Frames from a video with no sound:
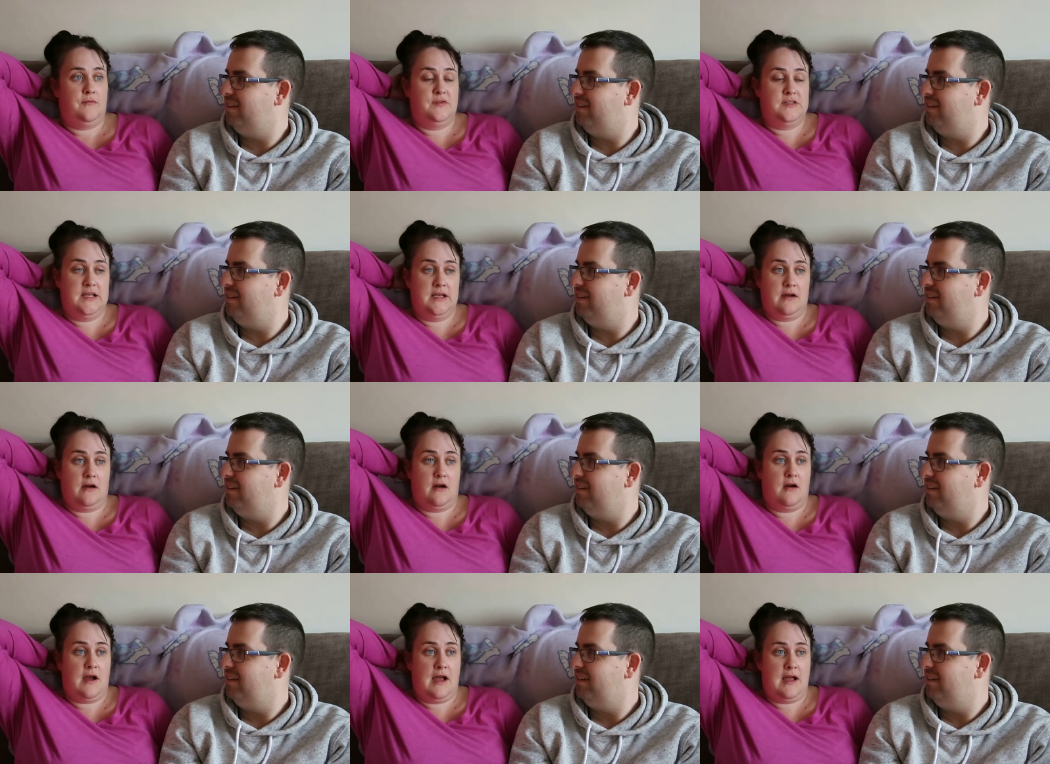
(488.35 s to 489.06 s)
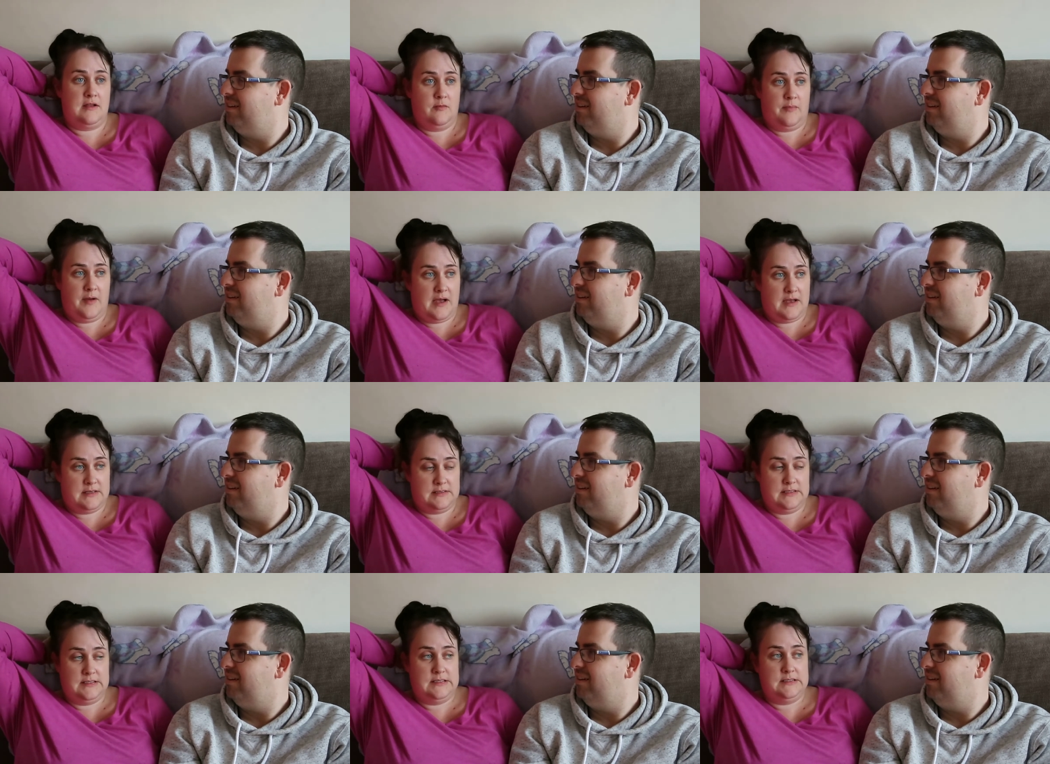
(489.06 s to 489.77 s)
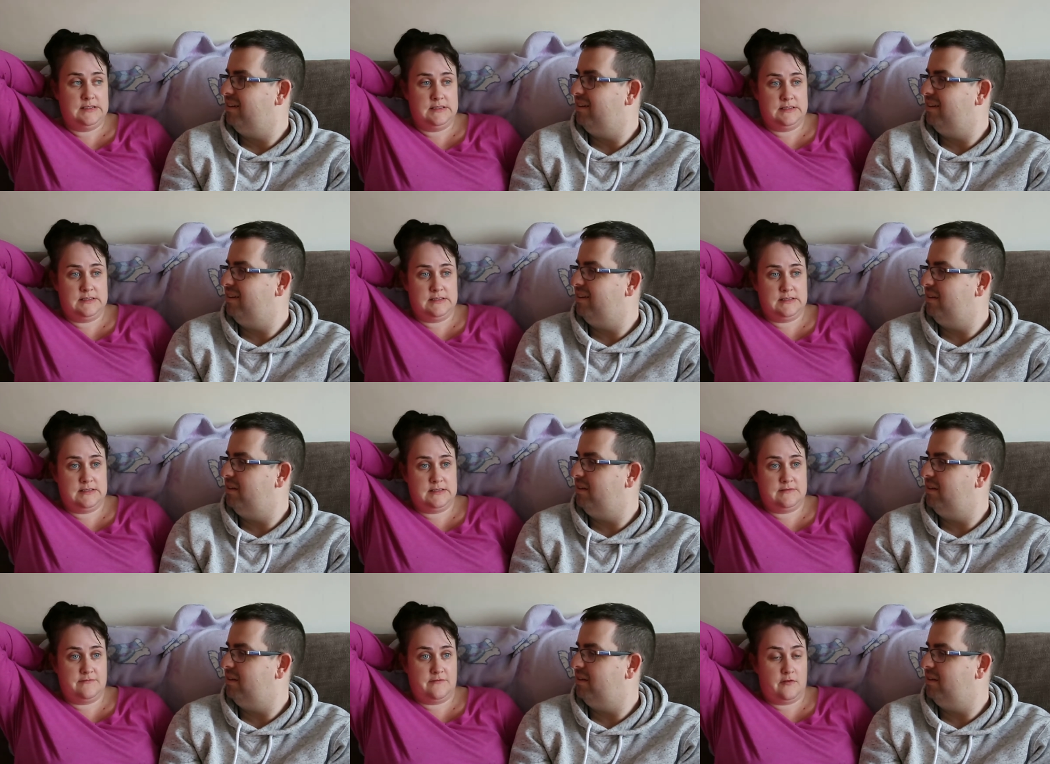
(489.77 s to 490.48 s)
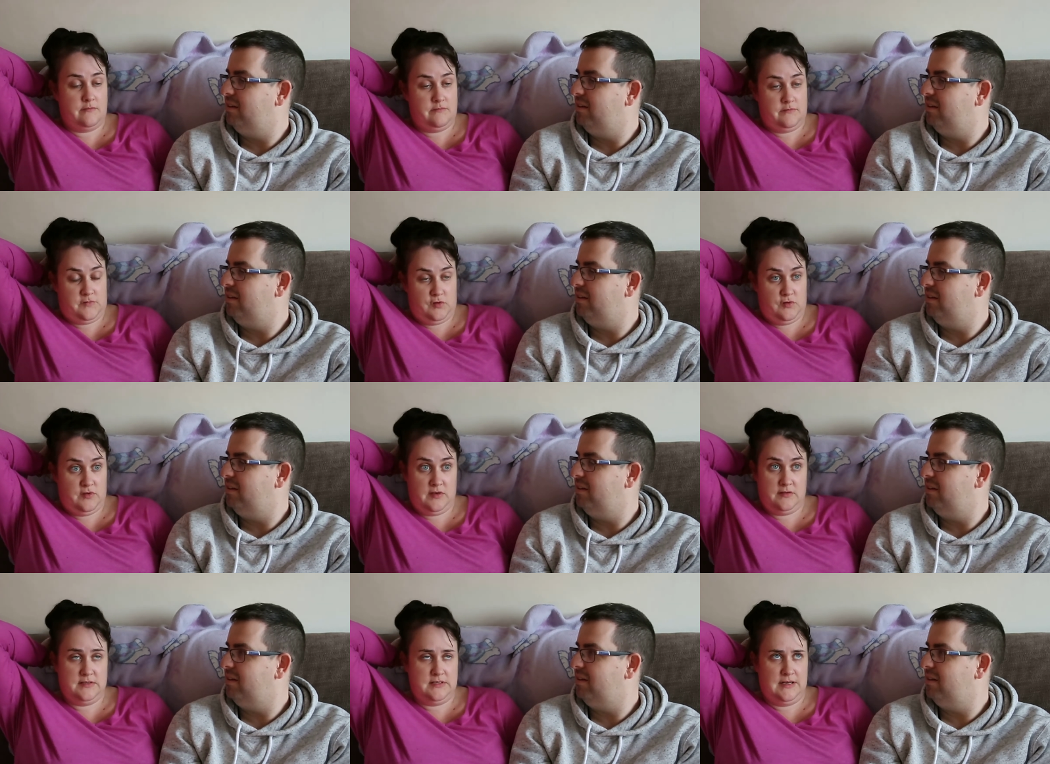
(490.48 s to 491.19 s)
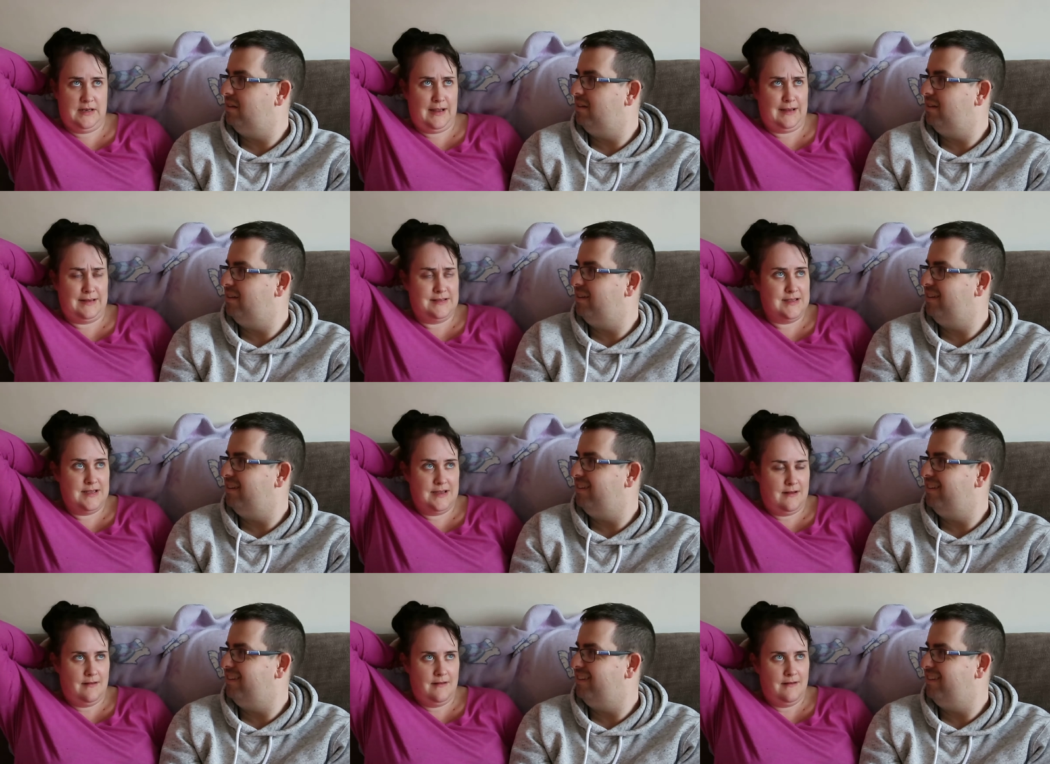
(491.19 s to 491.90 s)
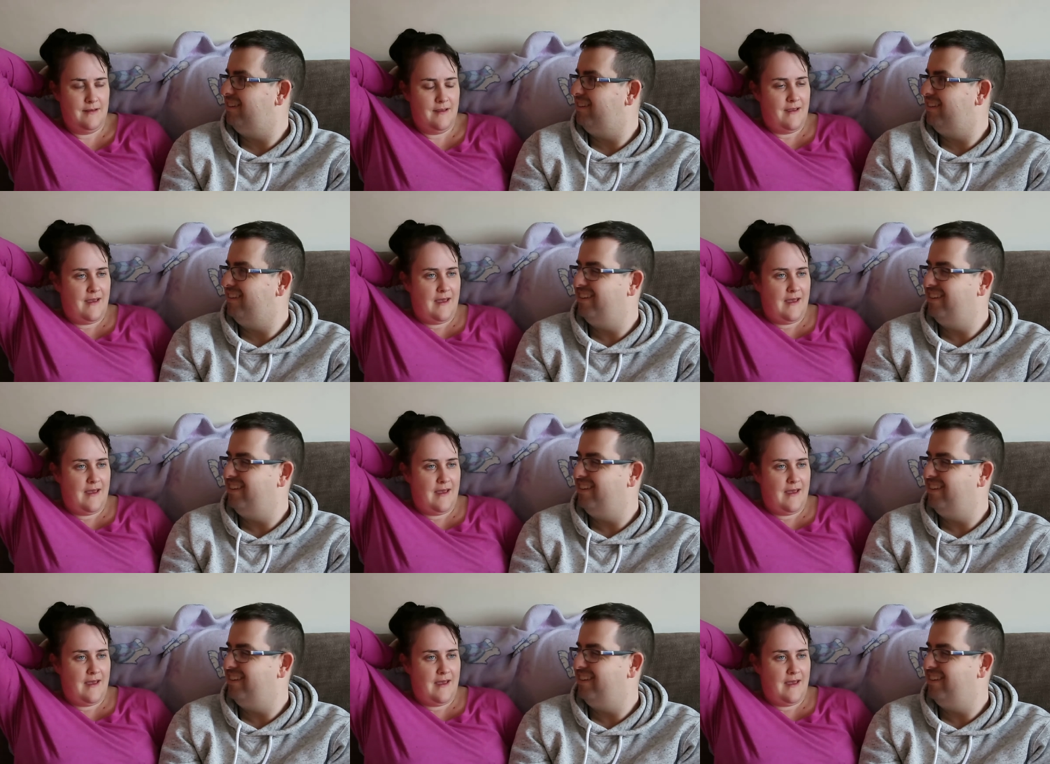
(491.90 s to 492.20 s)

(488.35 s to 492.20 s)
Speaker 1: if we take our annual passes from 2019